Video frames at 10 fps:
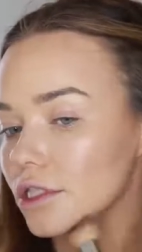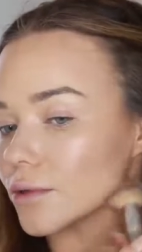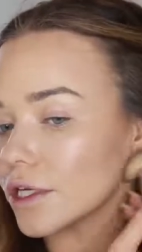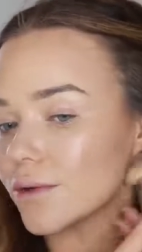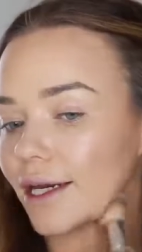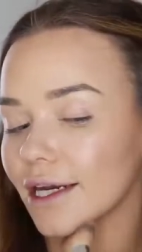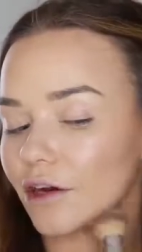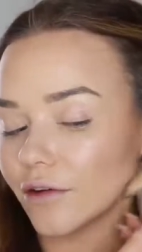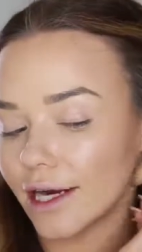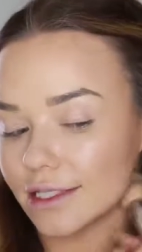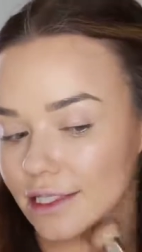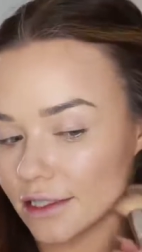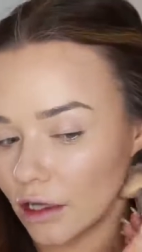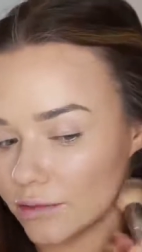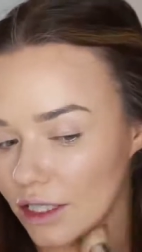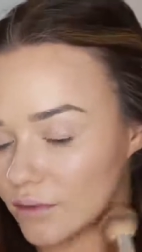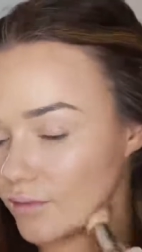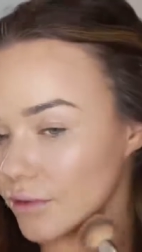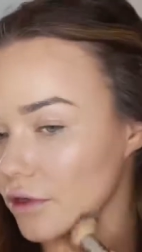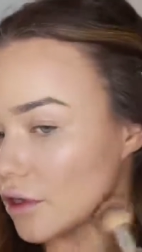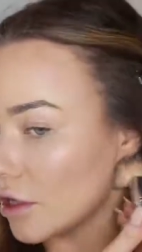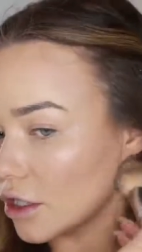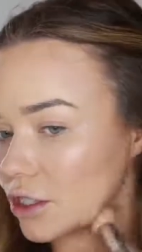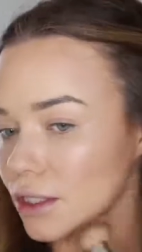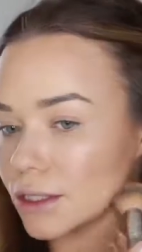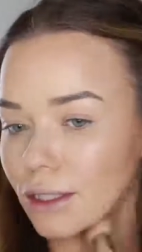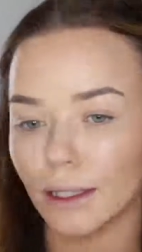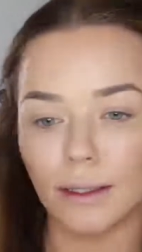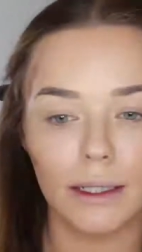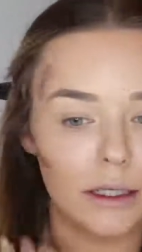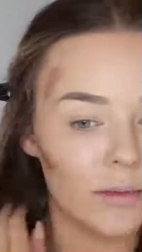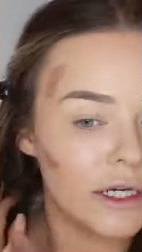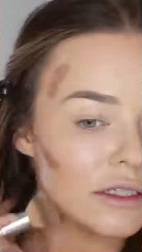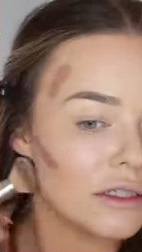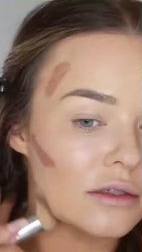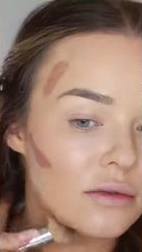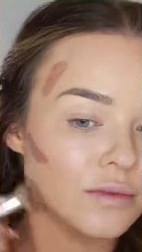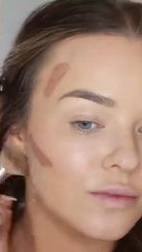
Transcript: So we're not doing any crazy sculpting, just a little bit